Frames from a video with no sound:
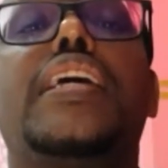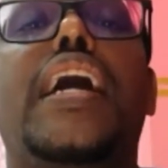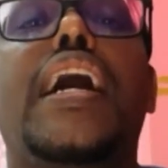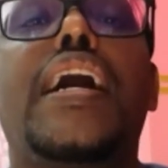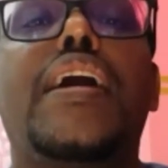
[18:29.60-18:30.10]

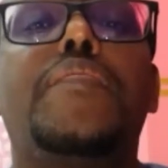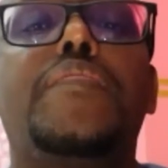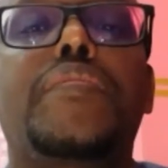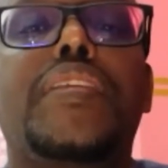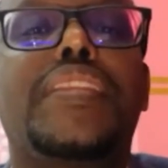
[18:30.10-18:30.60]

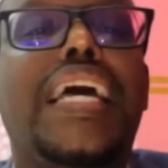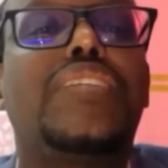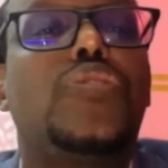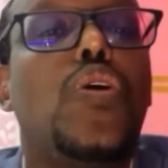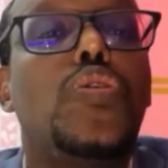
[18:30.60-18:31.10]
that
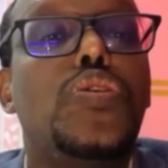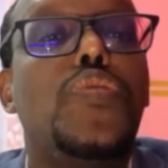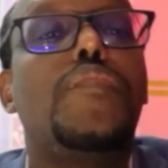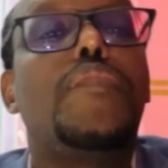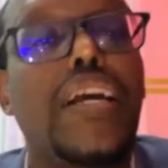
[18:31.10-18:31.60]
don't do
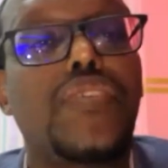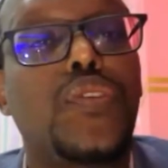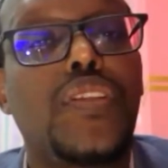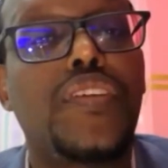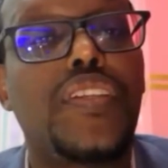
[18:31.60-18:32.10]
much for the
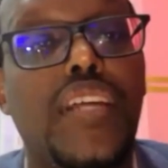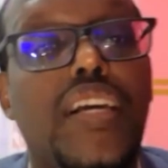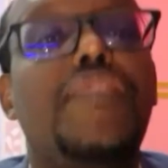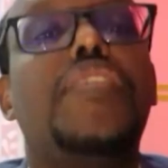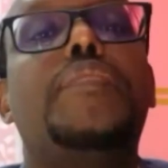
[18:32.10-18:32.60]
federal
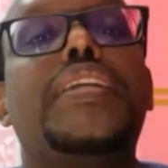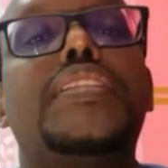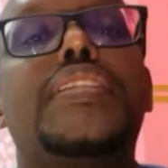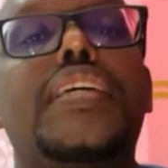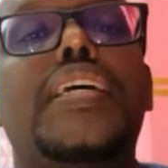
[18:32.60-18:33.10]
government,
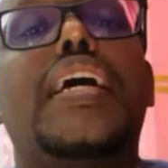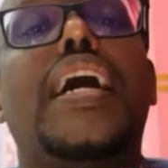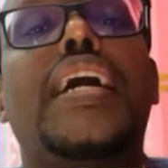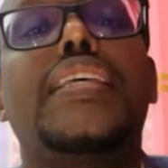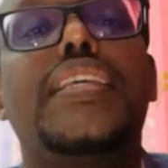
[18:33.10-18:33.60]

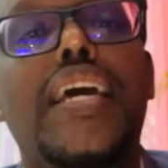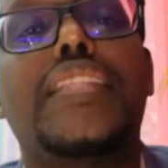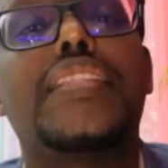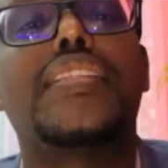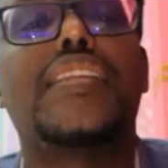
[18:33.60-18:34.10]
and
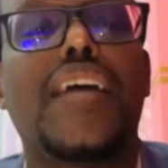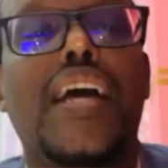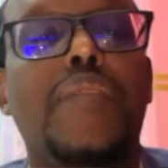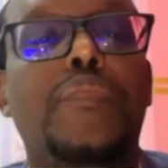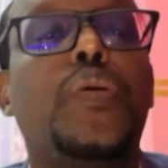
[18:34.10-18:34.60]
yet
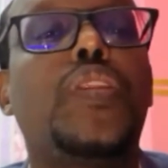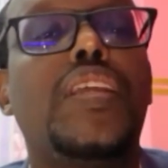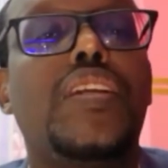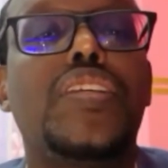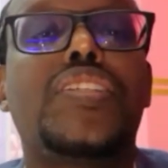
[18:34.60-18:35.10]
put the
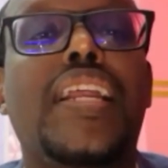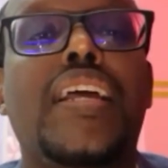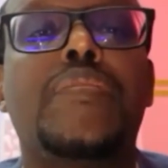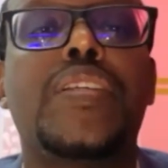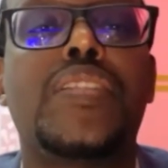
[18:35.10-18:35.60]
regional
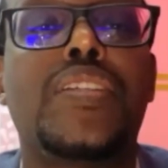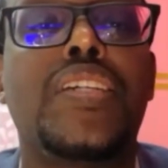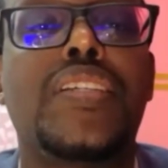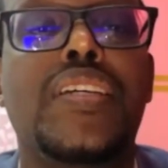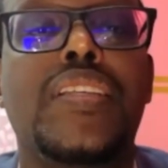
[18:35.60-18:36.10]

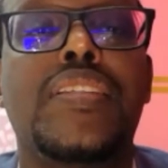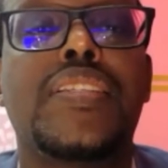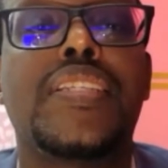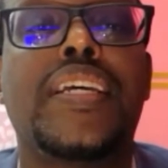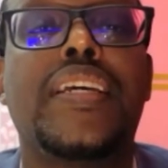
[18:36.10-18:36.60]
administrations
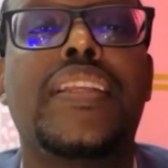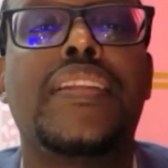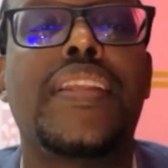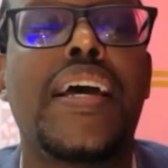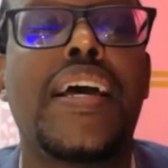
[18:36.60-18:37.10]
in